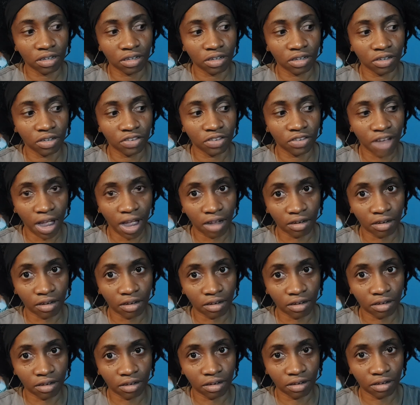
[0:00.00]
Jan.
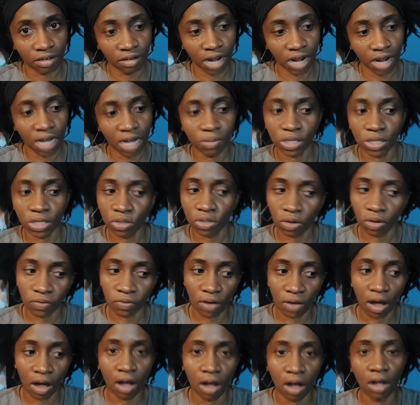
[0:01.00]
All right, but so
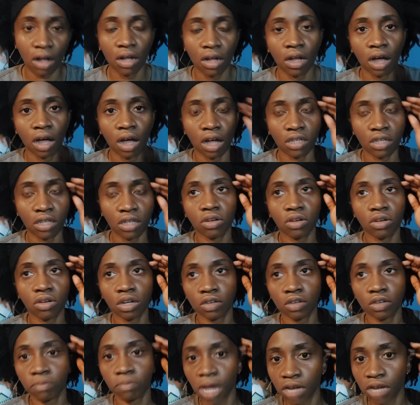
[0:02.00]
far, a
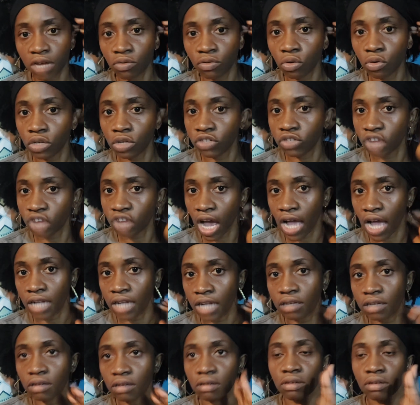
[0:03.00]
student of mine wrote
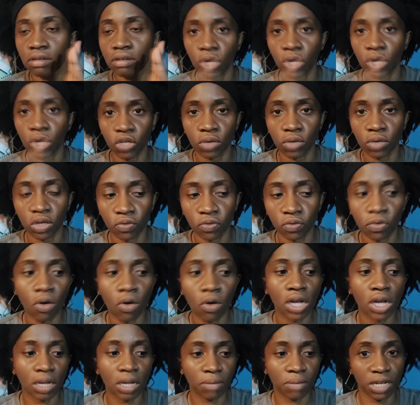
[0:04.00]
Jan
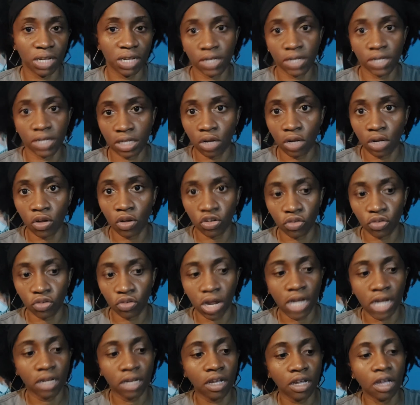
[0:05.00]
2024, and I believe it's still on
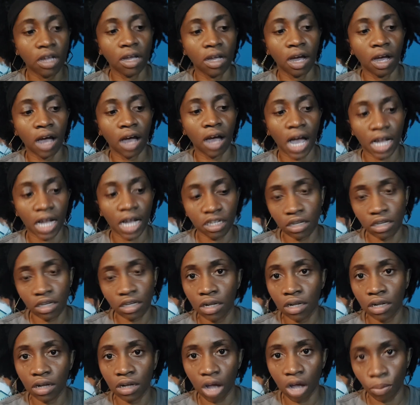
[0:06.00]
trend.
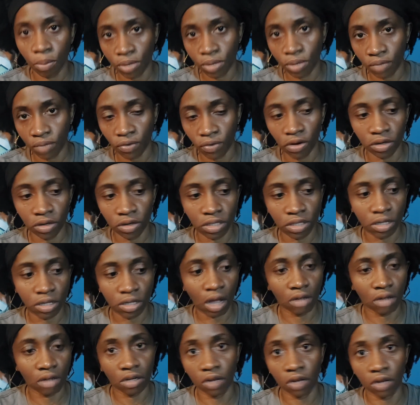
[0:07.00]
Article comes first,
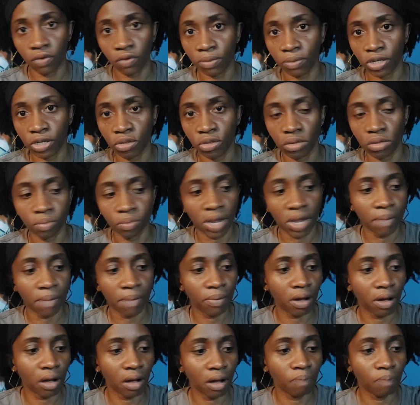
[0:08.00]
article from a
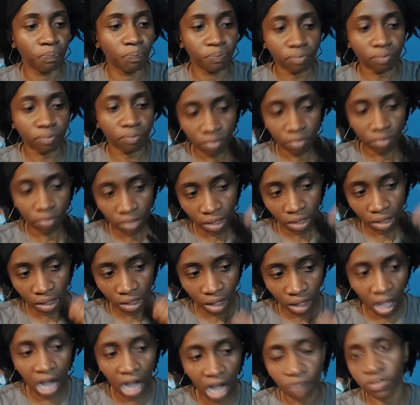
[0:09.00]
newspaper.
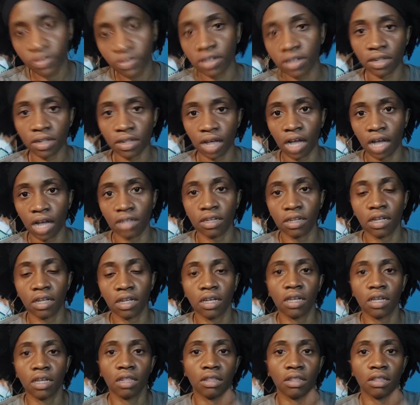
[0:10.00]
After that,
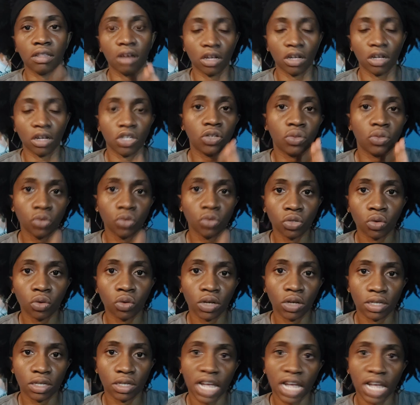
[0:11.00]
the other two
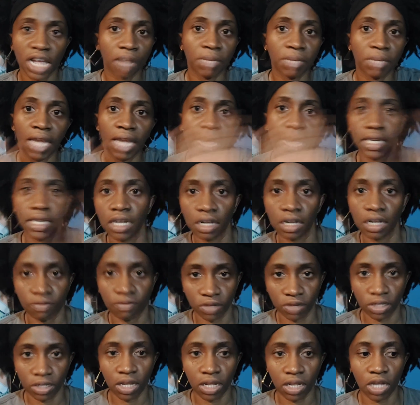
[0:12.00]
sources can be any and
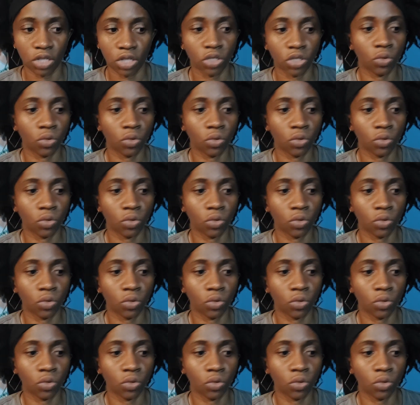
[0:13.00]
everything.